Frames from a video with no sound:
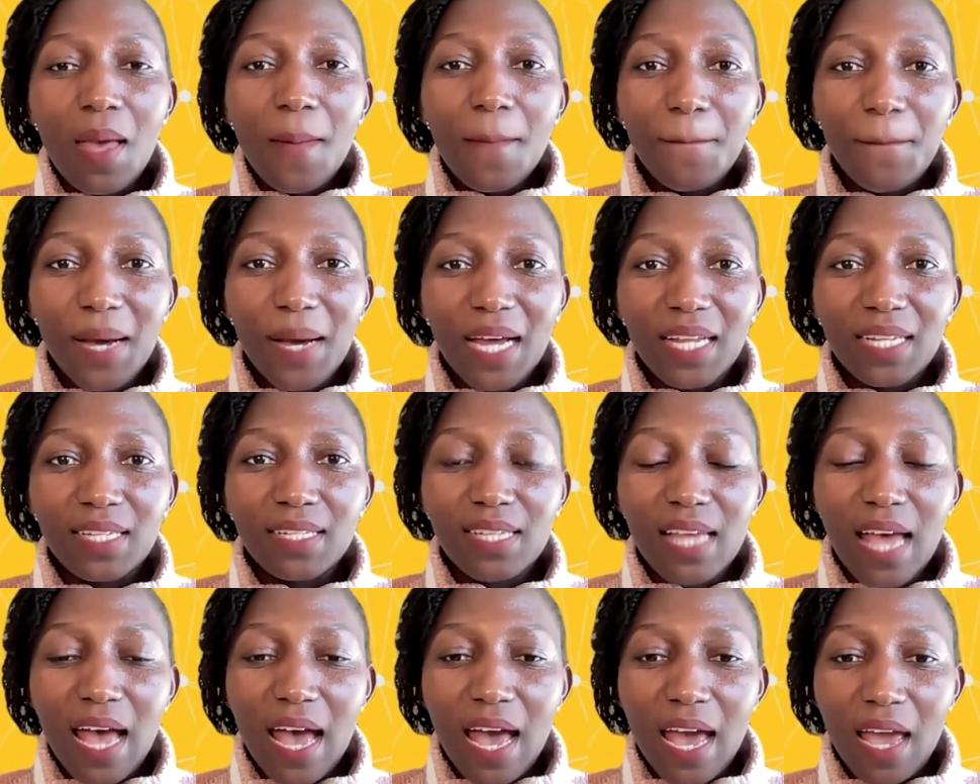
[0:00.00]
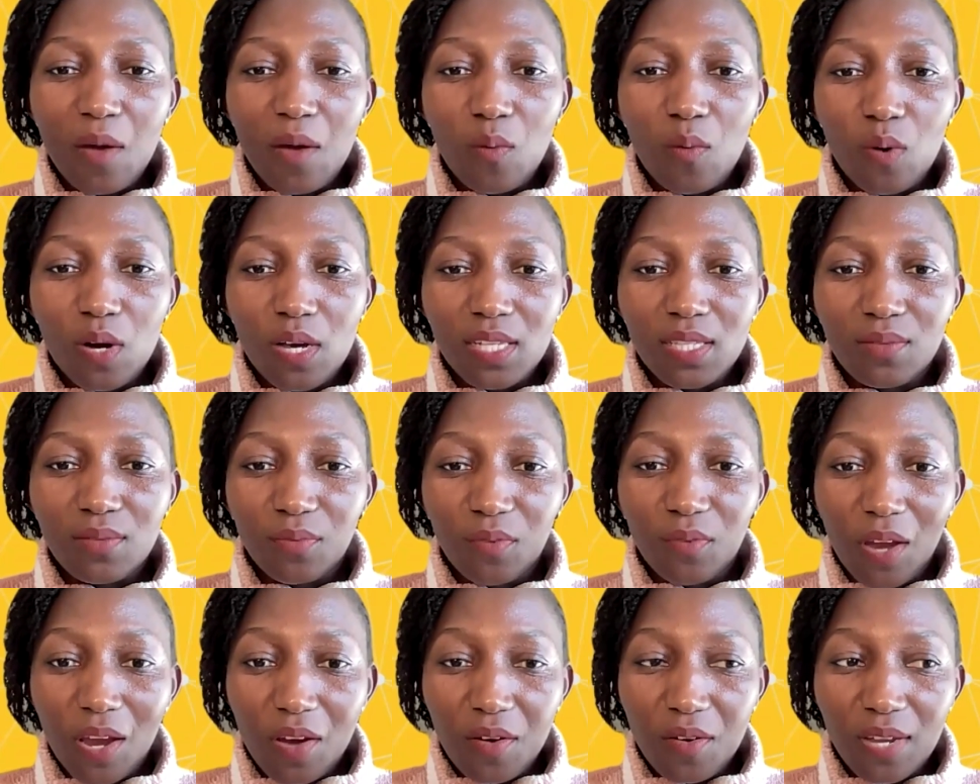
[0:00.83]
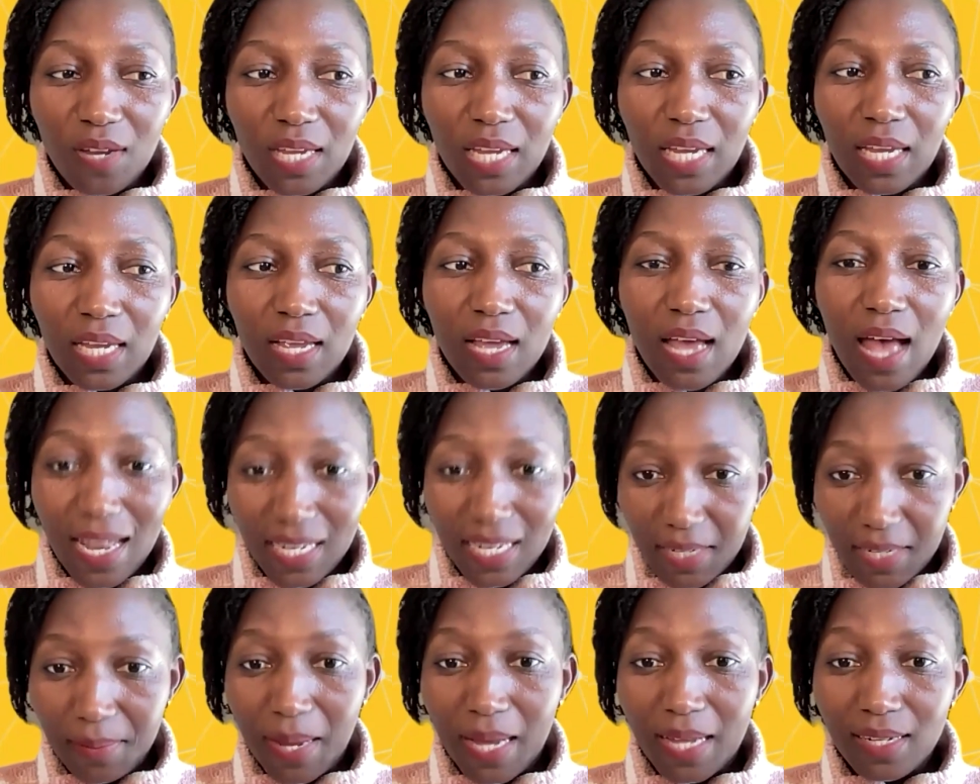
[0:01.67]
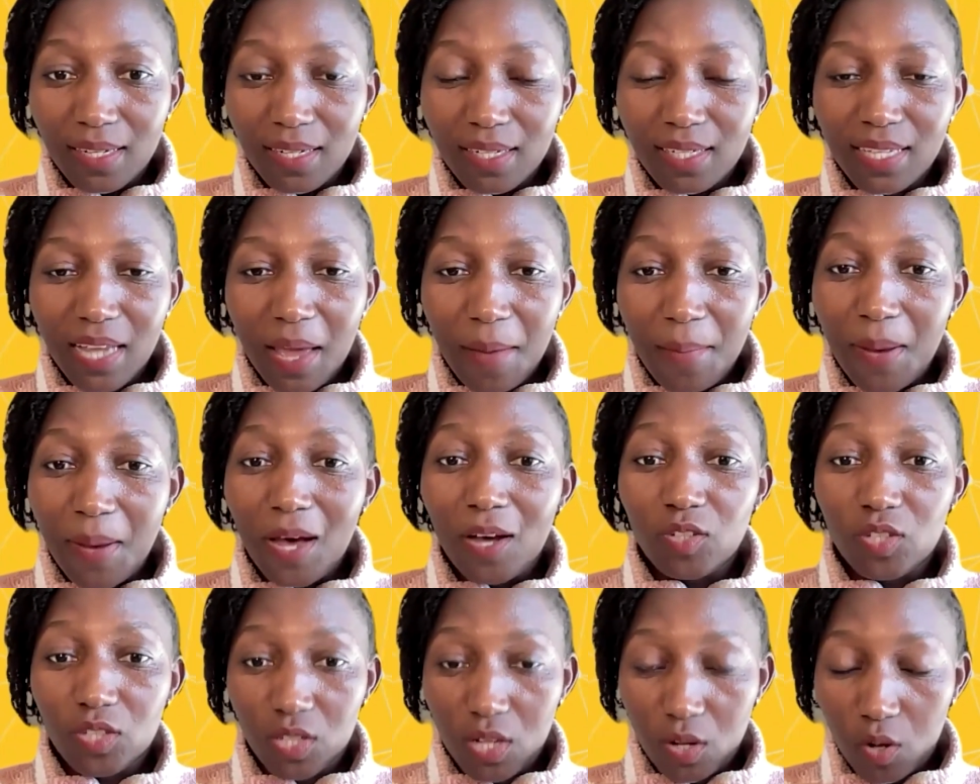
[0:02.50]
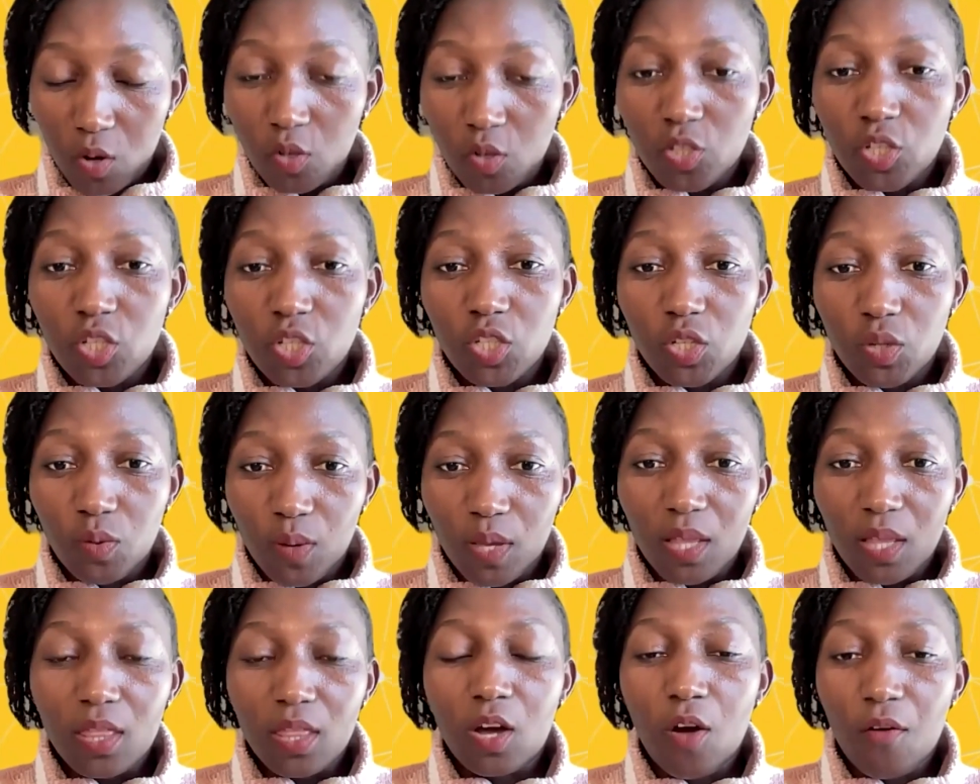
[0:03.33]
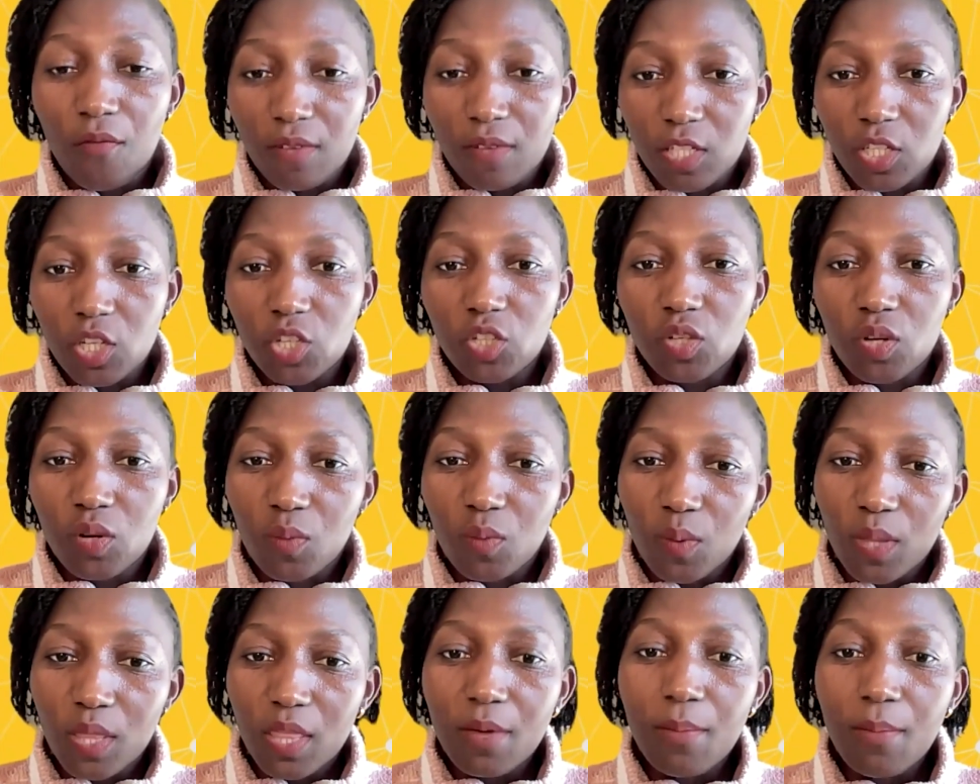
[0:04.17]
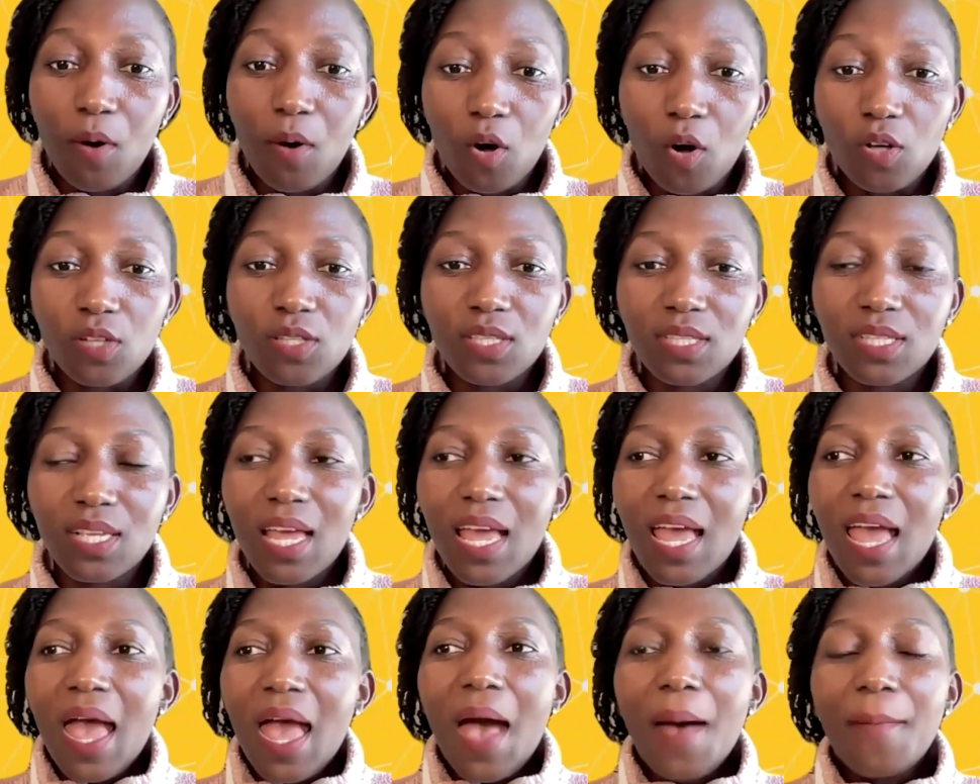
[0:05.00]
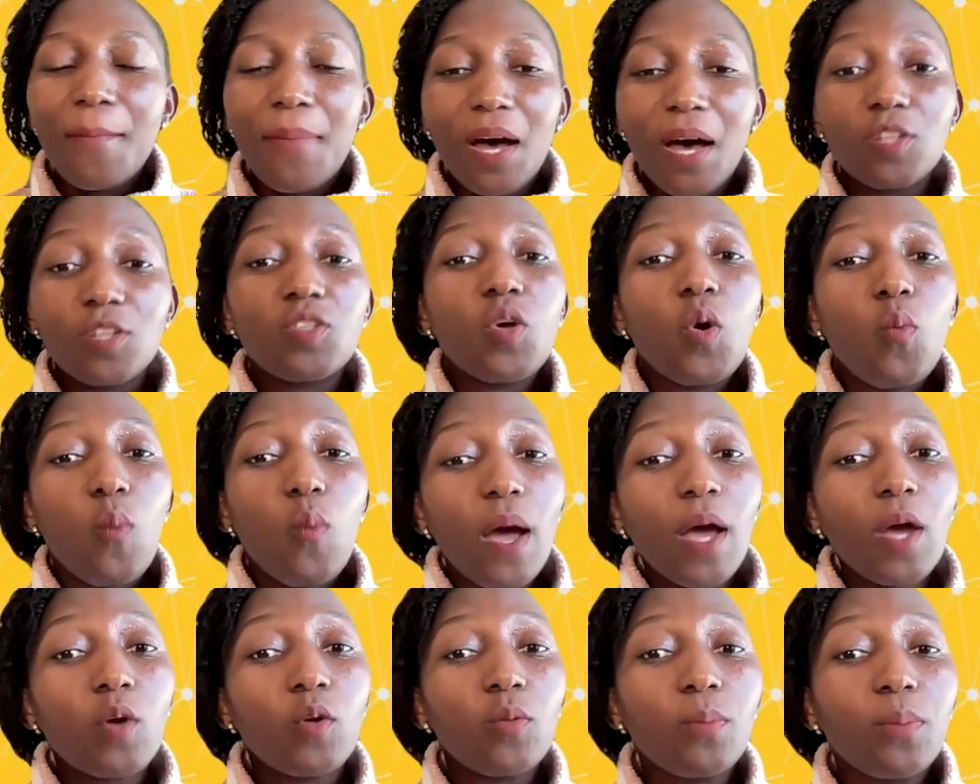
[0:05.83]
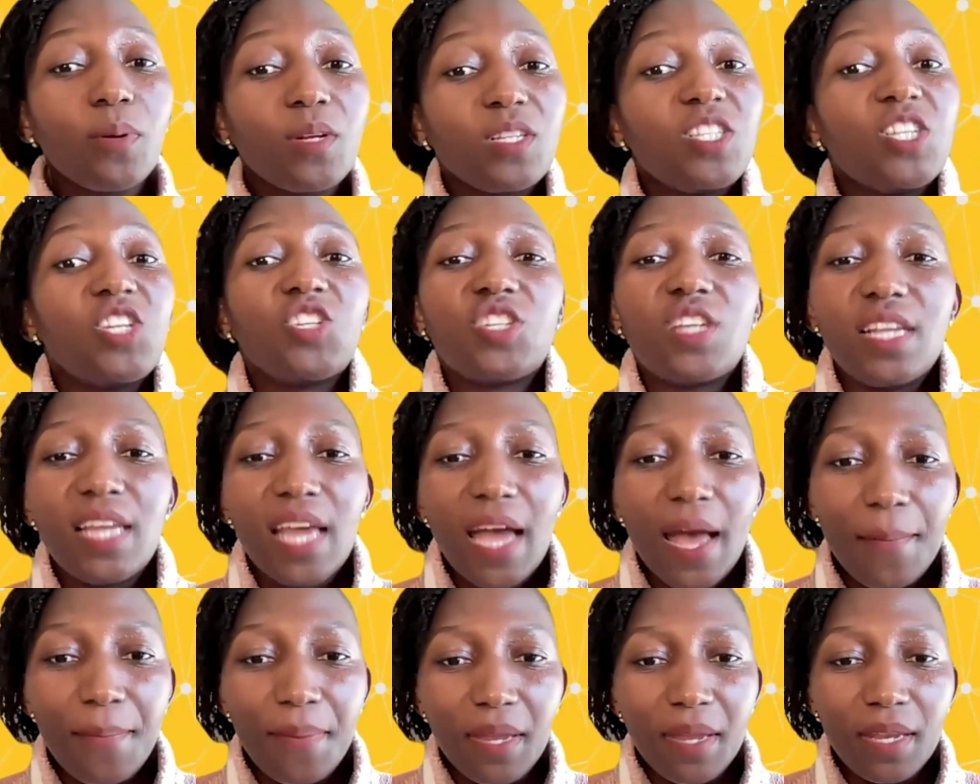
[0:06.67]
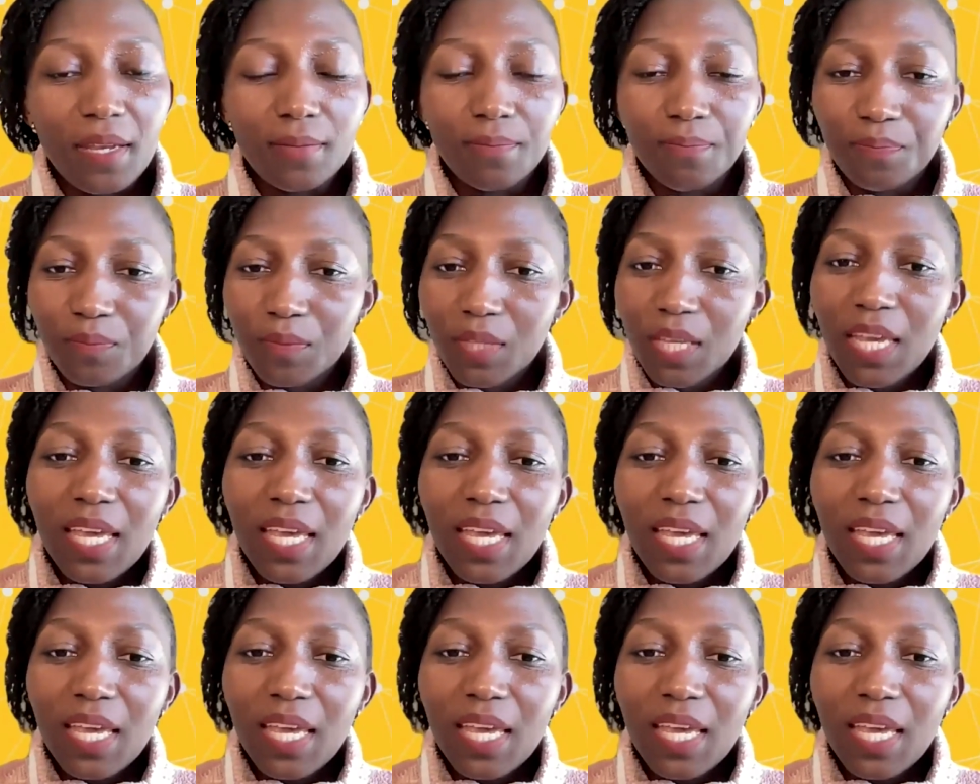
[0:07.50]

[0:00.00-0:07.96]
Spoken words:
But I was very adamant about continuing the conversation with the boss about what could potentially happen.